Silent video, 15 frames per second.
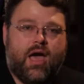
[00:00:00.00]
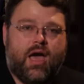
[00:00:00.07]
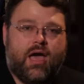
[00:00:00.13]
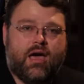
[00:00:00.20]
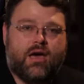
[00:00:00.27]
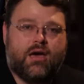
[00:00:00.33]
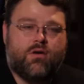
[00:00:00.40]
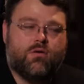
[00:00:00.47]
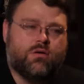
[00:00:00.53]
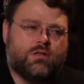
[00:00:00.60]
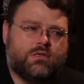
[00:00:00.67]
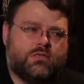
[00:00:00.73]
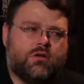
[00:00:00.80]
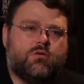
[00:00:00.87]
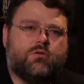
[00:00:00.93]
or at
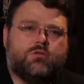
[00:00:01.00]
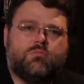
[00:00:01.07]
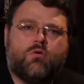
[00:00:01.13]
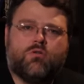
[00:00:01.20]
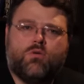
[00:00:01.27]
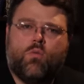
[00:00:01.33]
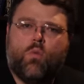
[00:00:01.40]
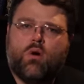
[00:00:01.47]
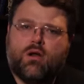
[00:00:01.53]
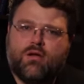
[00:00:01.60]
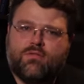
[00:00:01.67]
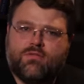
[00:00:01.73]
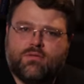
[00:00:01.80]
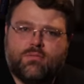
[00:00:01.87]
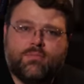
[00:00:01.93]
least don't use more than one
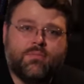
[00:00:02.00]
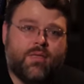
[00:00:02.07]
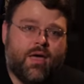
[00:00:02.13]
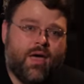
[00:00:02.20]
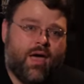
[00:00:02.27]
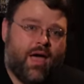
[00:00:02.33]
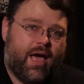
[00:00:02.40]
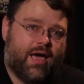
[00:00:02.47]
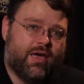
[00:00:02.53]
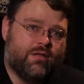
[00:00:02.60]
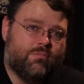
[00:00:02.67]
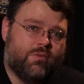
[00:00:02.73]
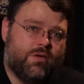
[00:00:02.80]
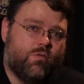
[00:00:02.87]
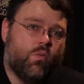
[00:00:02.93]
of them,
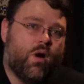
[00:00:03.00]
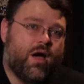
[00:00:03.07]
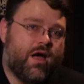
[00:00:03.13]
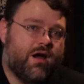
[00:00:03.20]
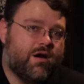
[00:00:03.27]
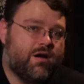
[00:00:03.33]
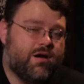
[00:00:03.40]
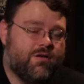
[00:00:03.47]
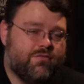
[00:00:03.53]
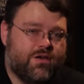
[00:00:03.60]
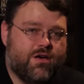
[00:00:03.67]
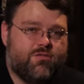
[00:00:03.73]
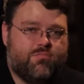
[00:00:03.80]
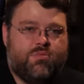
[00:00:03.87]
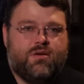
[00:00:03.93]
and beware of the
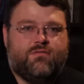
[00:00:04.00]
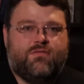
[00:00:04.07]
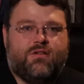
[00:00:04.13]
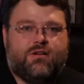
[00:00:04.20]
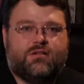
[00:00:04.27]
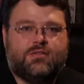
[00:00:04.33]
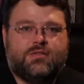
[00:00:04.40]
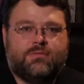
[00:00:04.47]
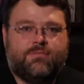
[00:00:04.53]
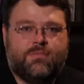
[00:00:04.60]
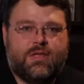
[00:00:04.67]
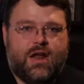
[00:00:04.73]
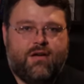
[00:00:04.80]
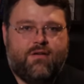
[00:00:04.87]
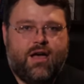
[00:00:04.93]
other pitfalls
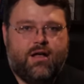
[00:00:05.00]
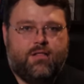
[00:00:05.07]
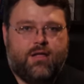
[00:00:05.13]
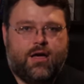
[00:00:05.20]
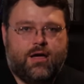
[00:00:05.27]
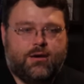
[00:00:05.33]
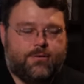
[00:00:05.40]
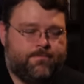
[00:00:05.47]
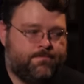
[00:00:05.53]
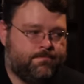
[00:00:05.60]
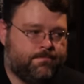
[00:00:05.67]
that I've outlined.